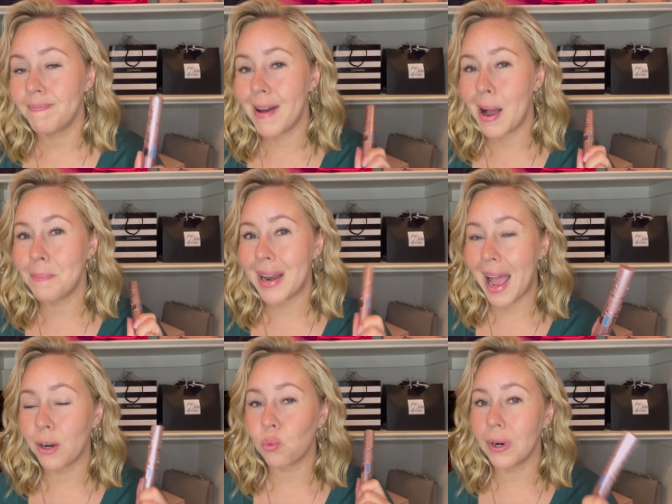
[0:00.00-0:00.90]

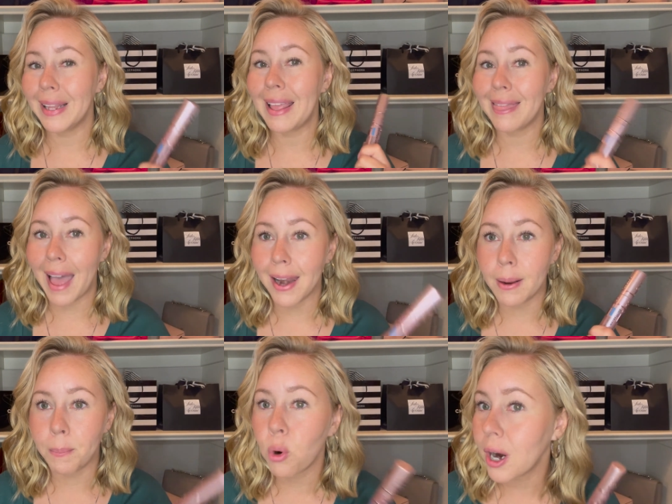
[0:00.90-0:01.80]
not really that
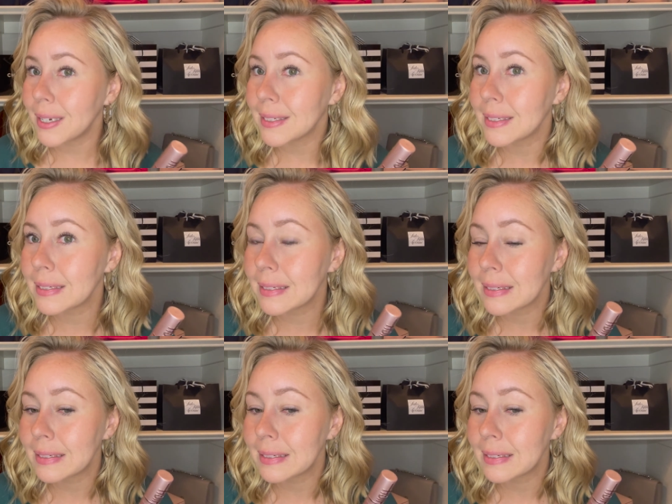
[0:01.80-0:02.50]
impressed.